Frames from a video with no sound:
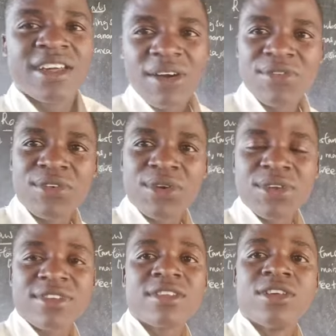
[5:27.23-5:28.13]
Of
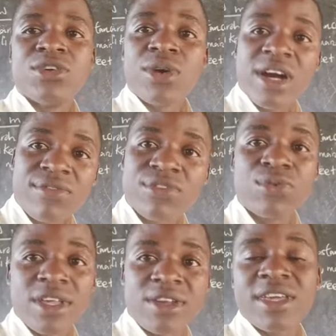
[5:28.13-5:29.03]
course, you have
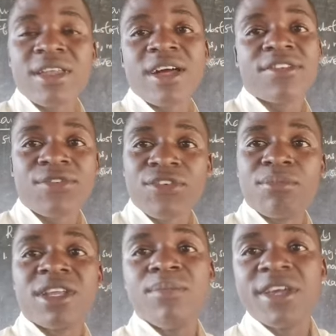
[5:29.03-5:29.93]
to tell us
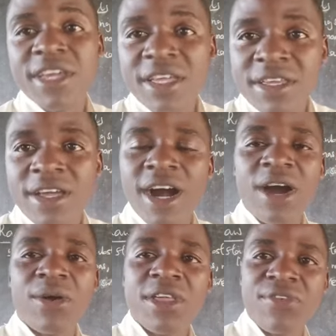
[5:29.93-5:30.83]
from the beginning
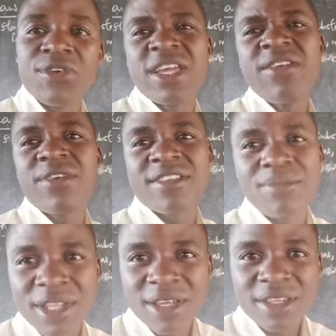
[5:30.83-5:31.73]
how, if you give us
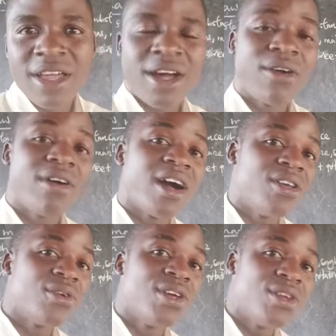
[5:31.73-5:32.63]
millet, how are
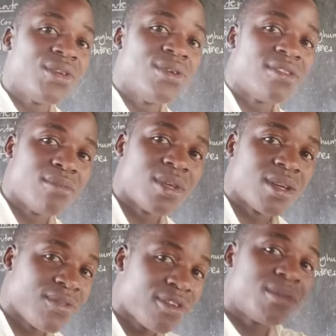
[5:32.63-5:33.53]
you going to use
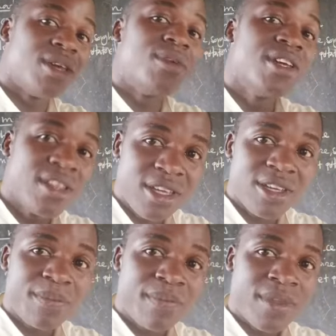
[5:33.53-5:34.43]
millet from the
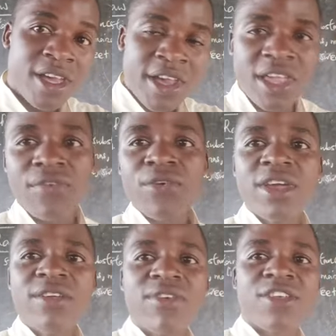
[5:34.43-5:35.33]
beginning? If you
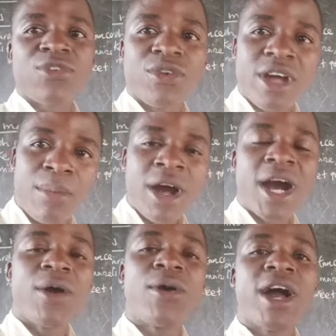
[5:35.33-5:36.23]
give us sorghum,
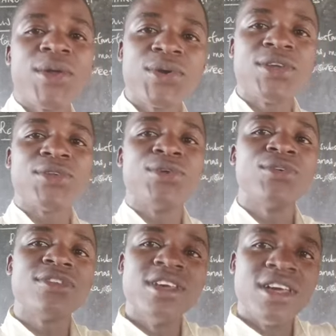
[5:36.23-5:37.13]
how are you going to
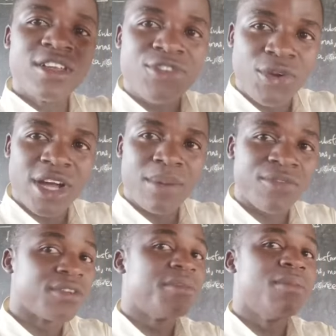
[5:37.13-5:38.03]
use it? Sorghum
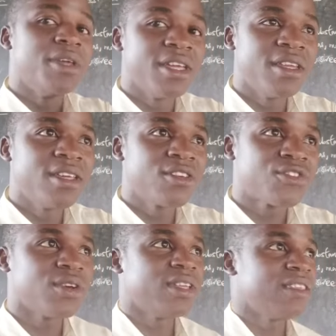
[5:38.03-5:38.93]
from the beginning.
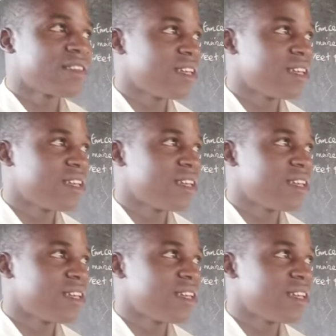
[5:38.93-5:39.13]
So in this